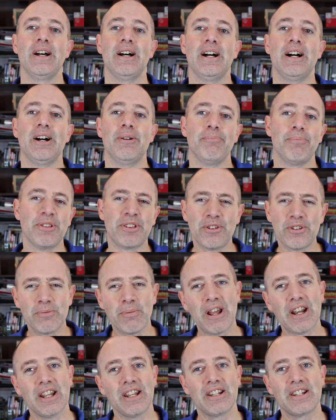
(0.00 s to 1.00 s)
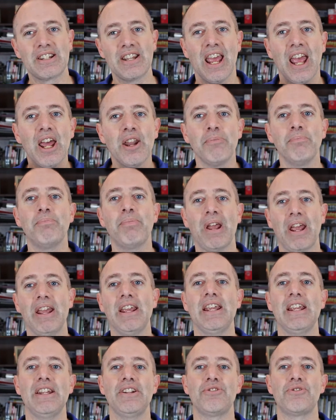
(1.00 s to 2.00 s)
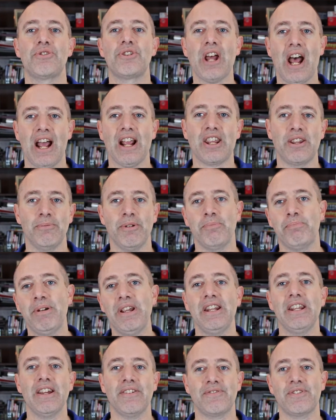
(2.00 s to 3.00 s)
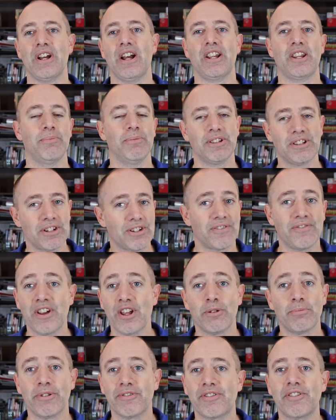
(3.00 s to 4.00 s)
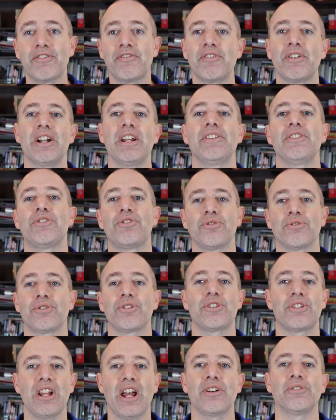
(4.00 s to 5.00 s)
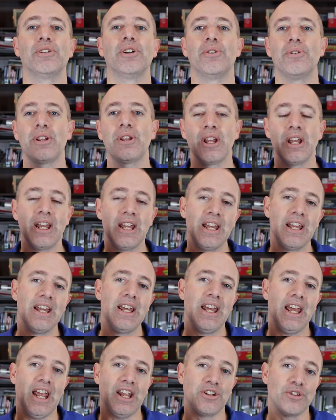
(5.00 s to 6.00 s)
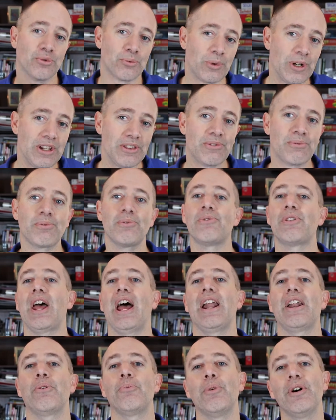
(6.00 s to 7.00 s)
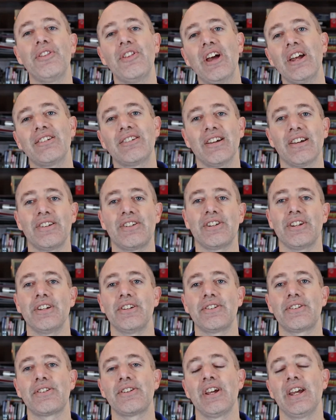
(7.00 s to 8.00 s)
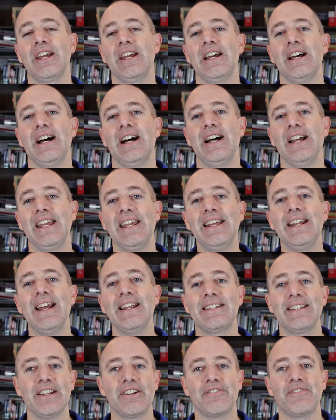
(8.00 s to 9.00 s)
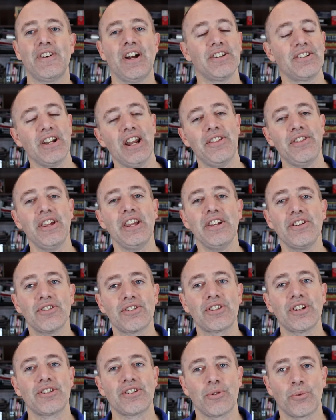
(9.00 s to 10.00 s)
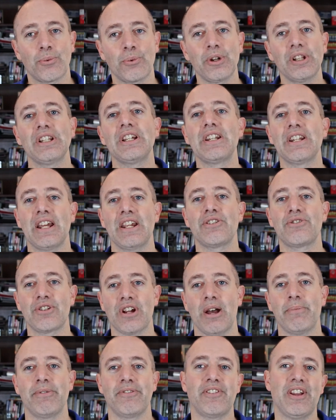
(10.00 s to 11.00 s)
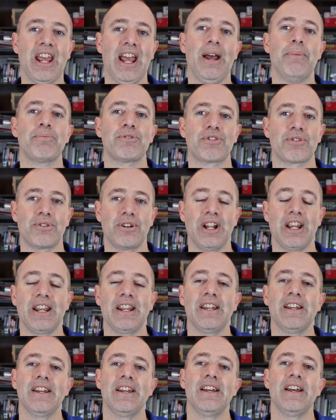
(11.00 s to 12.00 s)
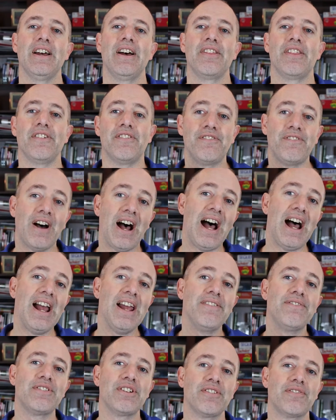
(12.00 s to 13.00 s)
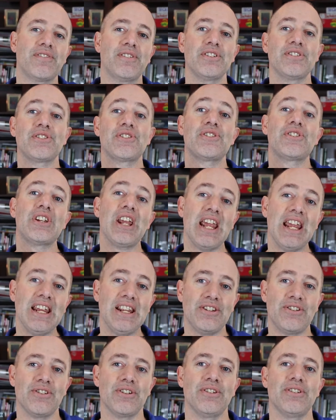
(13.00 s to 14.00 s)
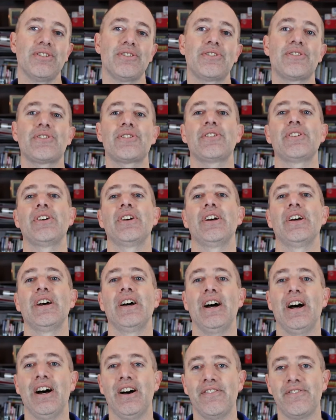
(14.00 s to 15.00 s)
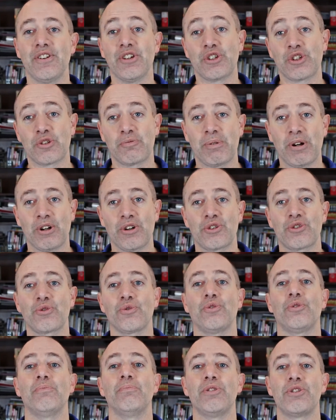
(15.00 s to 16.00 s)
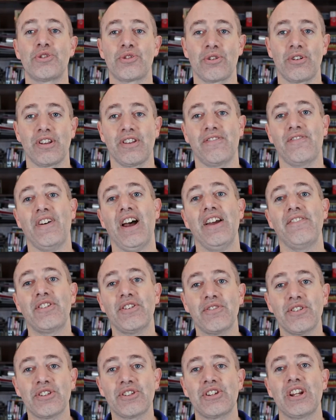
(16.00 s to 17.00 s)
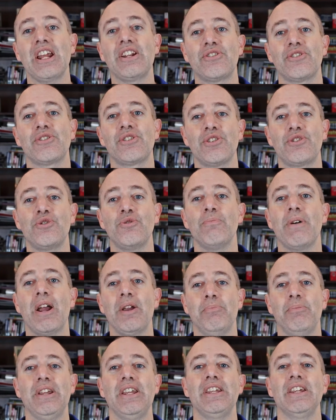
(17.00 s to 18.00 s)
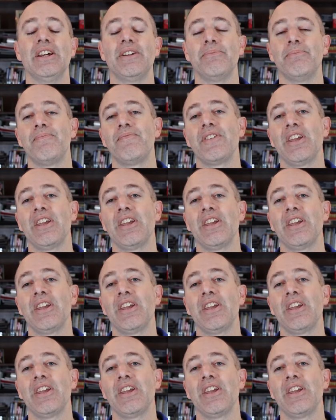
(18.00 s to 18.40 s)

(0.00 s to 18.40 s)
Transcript: but there's about a 10-page document, PDF document, that's available for free that you'll just download, and you'll read through that. And what that does is, it identifies, and I think he just does a really nice job of capturing the 5 different stages of spiritual maturity, the 5 different stages that you might be in.